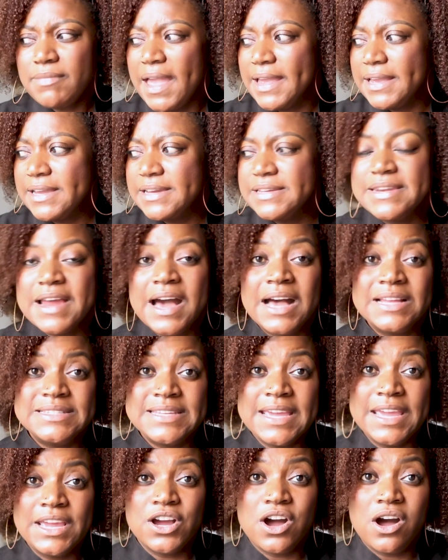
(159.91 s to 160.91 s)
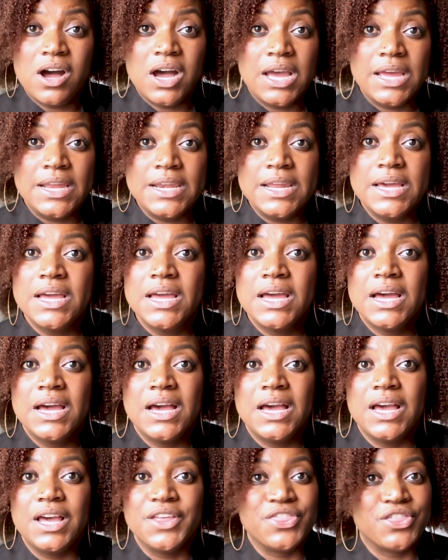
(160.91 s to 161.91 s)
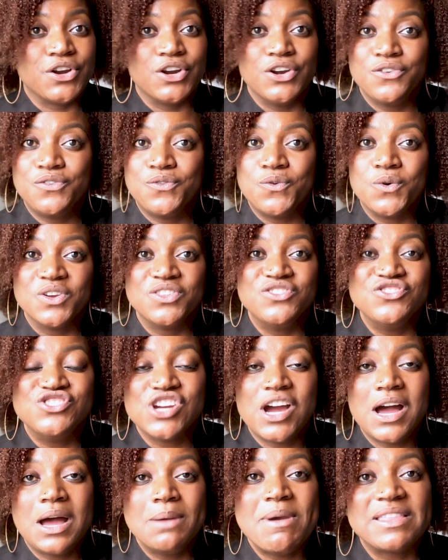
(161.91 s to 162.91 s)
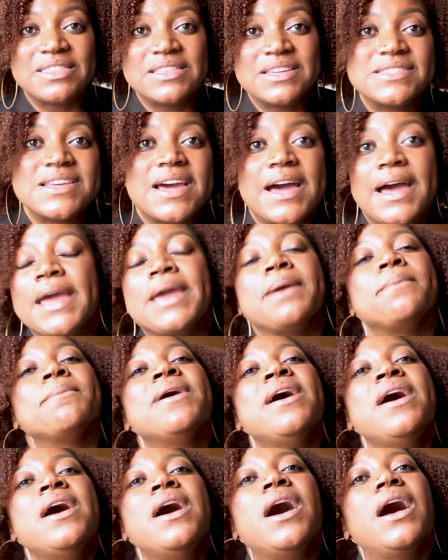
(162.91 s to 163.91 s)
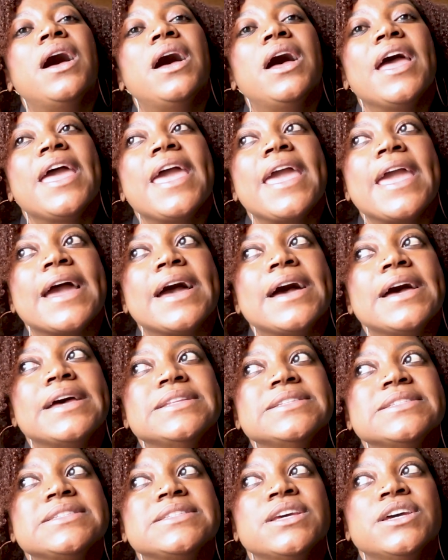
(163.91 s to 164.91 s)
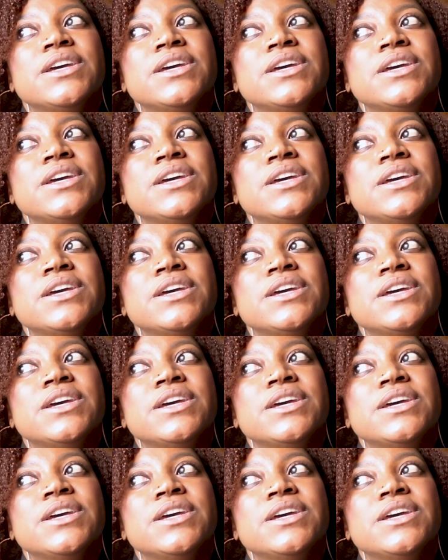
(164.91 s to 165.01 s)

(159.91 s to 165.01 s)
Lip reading: I could not take on a third, fourth job at the time, and